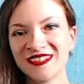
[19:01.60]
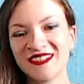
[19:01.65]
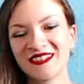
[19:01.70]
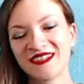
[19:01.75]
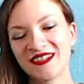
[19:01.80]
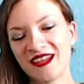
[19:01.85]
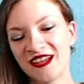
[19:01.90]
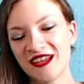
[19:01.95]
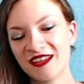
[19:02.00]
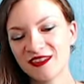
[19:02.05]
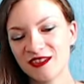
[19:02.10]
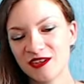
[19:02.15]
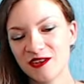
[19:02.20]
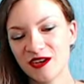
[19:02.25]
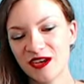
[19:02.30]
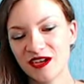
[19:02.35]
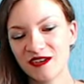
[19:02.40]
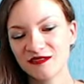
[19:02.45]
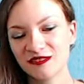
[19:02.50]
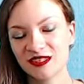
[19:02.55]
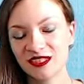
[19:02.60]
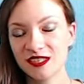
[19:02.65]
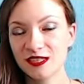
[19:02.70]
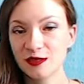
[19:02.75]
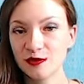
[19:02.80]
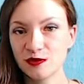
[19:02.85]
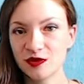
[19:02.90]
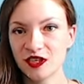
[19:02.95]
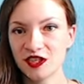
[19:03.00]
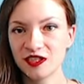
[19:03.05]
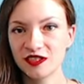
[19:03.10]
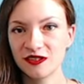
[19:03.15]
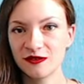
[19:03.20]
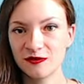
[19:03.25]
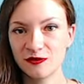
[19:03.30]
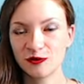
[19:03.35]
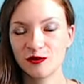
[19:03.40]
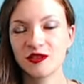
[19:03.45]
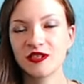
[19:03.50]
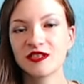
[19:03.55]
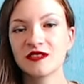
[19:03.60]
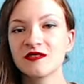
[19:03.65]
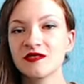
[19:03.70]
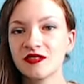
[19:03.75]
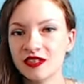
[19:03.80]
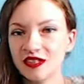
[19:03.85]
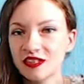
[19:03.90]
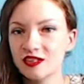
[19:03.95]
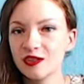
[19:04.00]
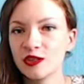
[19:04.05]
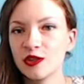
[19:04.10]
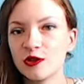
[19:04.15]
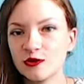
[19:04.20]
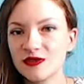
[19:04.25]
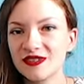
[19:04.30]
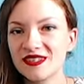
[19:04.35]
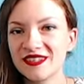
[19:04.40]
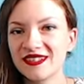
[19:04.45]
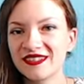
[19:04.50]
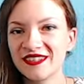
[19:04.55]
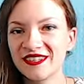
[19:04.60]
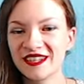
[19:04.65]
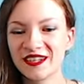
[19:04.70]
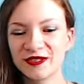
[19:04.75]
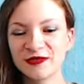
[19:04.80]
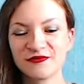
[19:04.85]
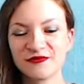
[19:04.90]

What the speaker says: and you have this word for clothes, yeah.